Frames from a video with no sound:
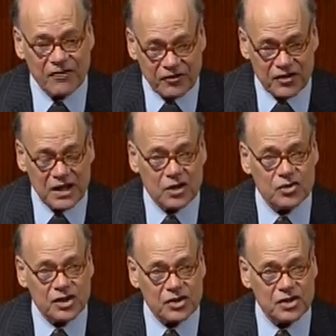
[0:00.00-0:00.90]
15 or
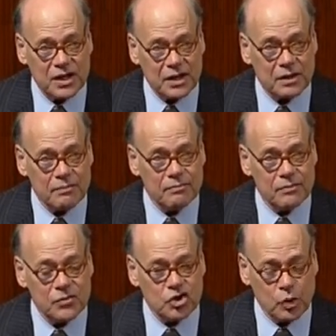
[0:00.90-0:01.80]
16
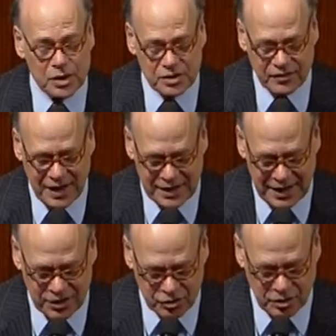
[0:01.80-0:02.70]
shootings of that
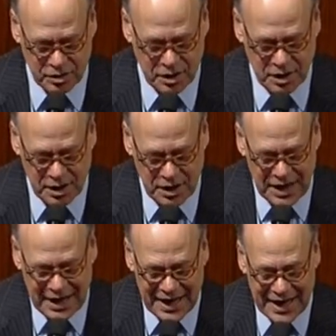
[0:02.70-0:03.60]
nature.
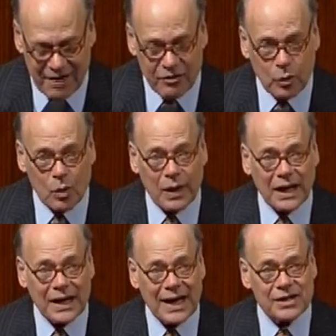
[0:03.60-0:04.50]
Everyone
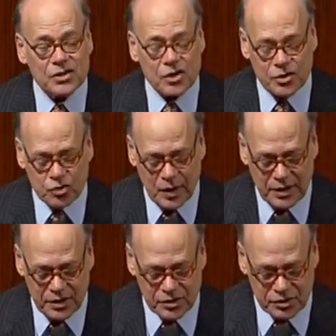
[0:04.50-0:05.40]
recognizes
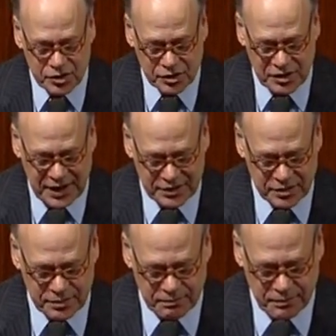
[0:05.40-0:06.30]
Australia's
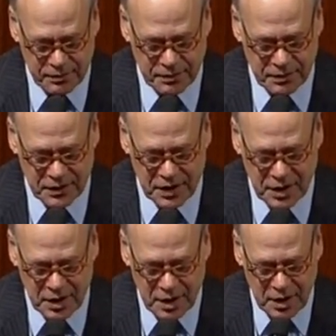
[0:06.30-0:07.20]
success.
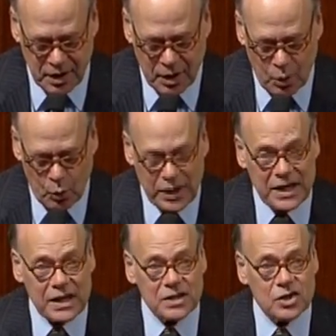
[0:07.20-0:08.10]
We
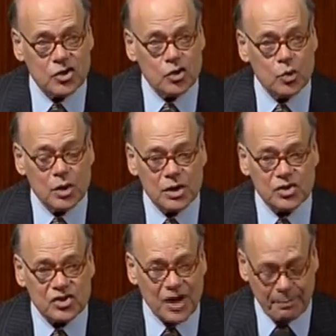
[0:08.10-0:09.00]
need to do
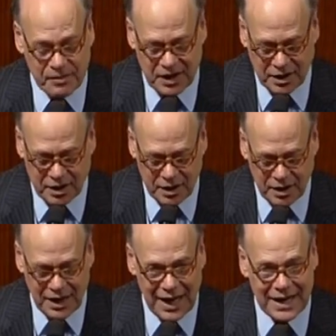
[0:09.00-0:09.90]
something
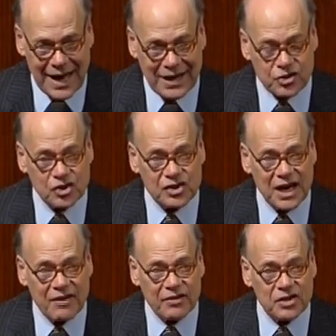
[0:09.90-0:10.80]
and not just
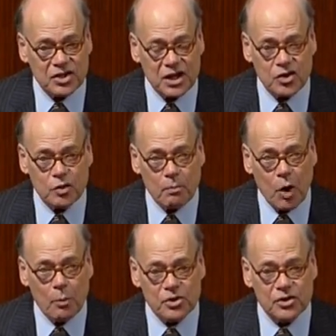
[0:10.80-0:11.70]
have continued
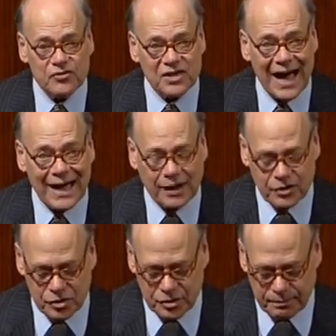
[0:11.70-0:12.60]
moments of
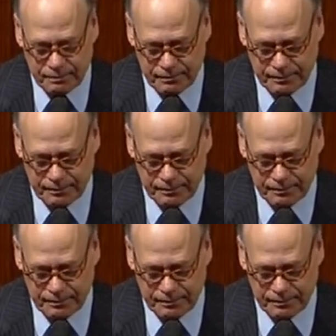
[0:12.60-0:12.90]
silence.